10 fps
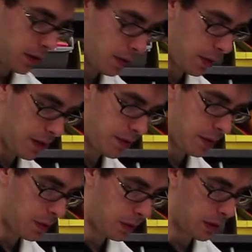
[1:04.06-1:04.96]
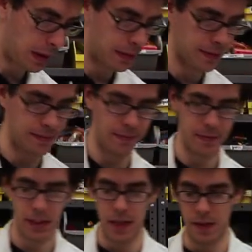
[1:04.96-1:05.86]
white foam core
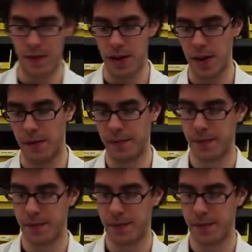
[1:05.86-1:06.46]
in the video.